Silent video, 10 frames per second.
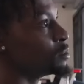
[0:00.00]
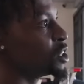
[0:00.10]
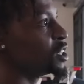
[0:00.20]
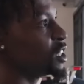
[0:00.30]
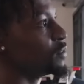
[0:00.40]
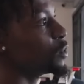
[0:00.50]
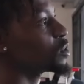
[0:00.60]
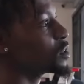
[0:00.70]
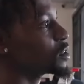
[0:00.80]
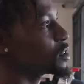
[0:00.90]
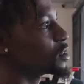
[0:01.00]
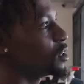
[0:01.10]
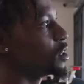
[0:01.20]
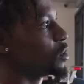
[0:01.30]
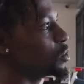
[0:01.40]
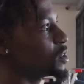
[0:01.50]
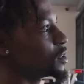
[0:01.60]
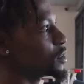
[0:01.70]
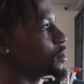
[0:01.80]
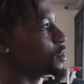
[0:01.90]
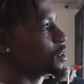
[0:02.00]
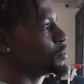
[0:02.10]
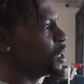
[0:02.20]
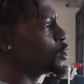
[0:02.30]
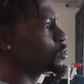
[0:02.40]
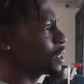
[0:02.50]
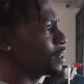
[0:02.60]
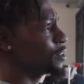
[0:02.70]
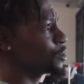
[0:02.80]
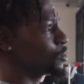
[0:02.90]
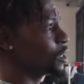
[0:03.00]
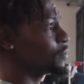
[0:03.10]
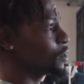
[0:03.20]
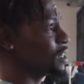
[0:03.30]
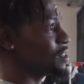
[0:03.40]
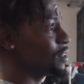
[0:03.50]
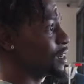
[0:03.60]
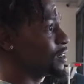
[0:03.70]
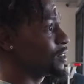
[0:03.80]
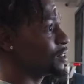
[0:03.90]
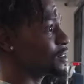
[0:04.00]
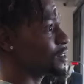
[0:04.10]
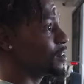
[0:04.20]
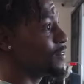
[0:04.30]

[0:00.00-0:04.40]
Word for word: M G T fours. forty-three hundred Sunito tires, whatever the hell that is.